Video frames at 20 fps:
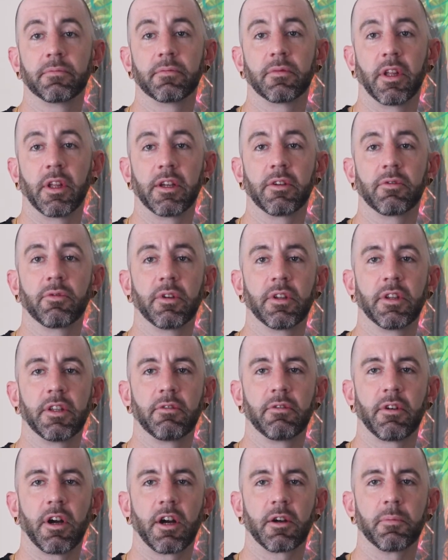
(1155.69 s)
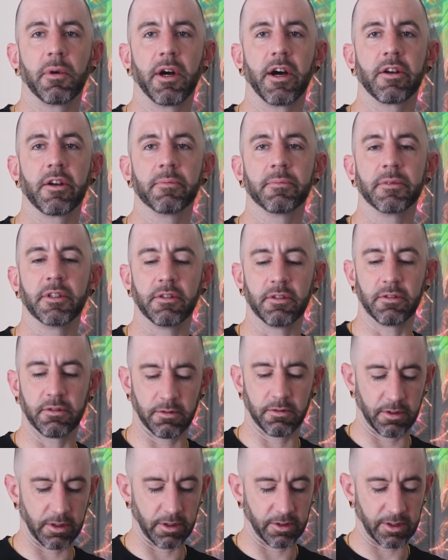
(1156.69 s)
like, really at rock bottom, and
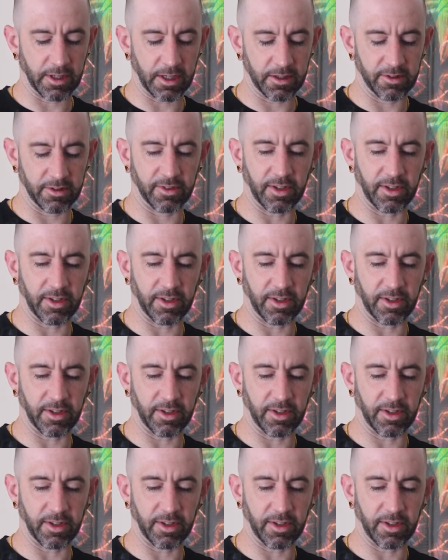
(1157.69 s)
it's getting